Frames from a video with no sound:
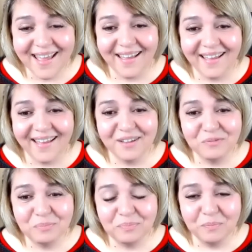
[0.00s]
I
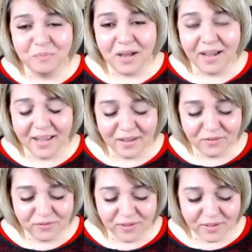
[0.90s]

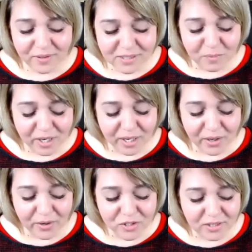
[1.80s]
have someone I
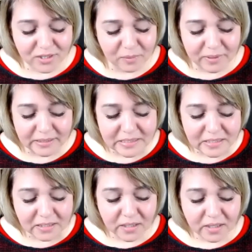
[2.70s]
coach, and they went,
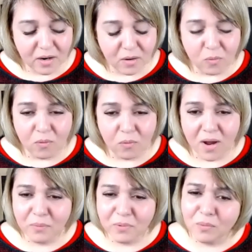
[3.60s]

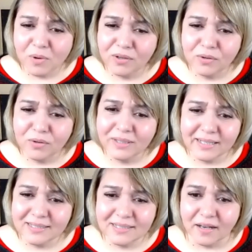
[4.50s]
why would I want to look at
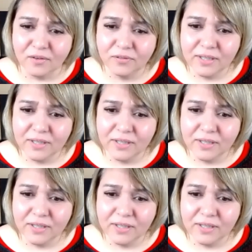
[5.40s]
that stuff?